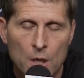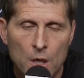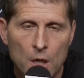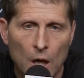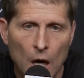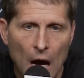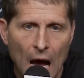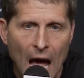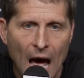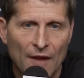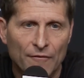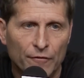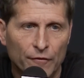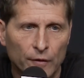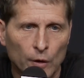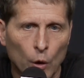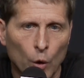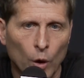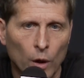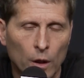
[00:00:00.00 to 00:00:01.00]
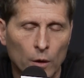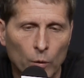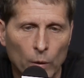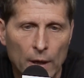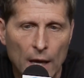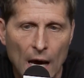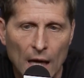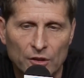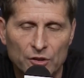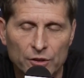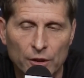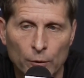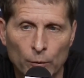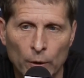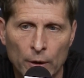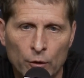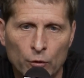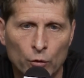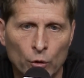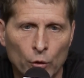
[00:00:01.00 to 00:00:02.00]
uh, at Florida. We actually
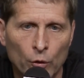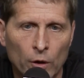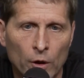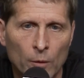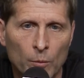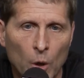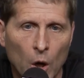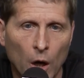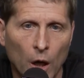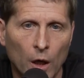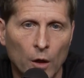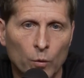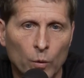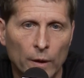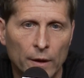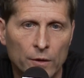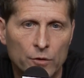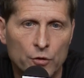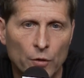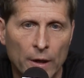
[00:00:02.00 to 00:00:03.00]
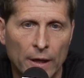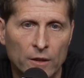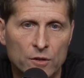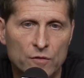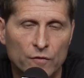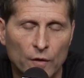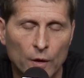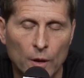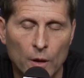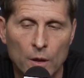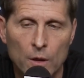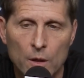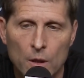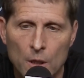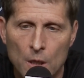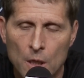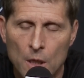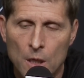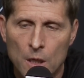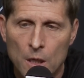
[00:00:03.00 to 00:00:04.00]
recruited him hard when he transferred.
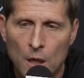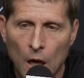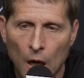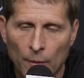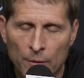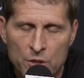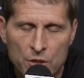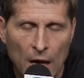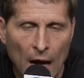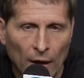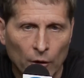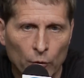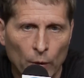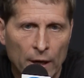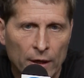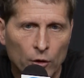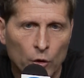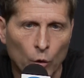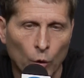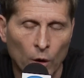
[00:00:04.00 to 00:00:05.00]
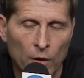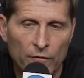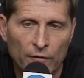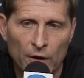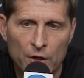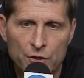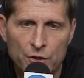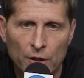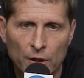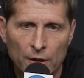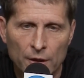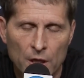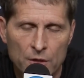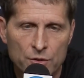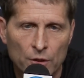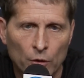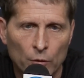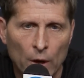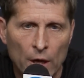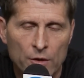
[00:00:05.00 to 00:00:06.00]
Um, he's got great court vision. He does
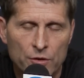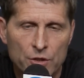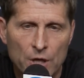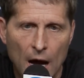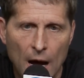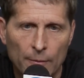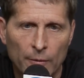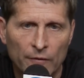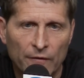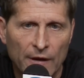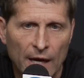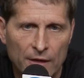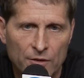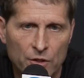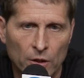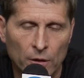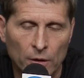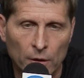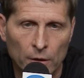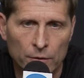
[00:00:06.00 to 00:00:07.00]
a great job of catching